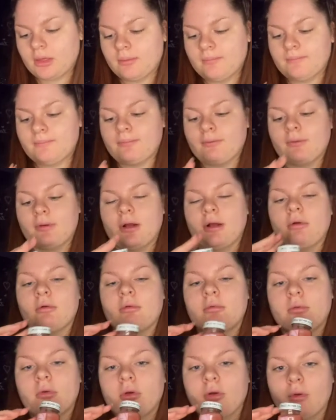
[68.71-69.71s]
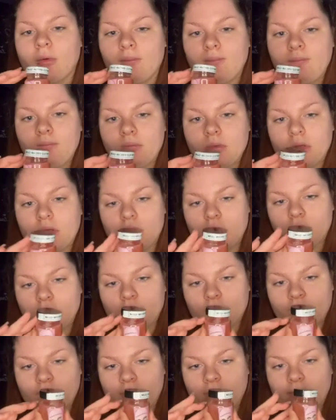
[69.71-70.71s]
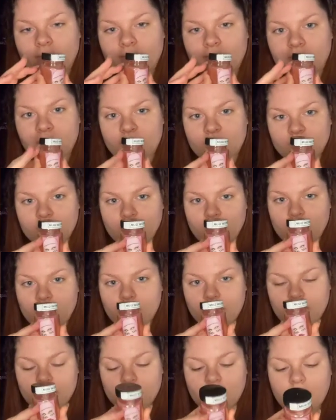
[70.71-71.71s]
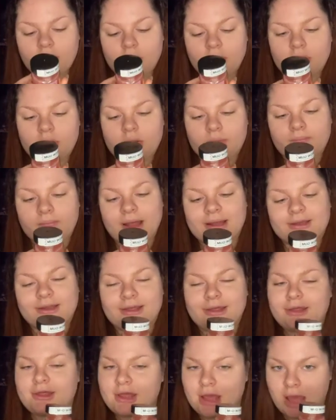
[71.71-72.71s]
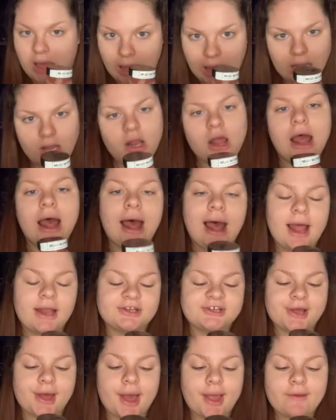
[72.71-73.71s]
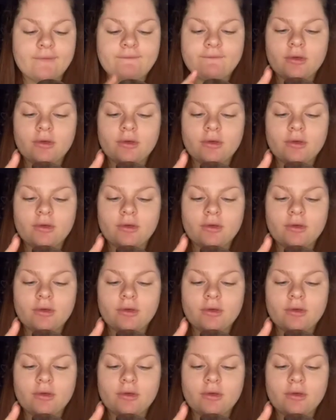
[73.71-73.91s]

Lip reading: brow gum from Bad Girl Archive.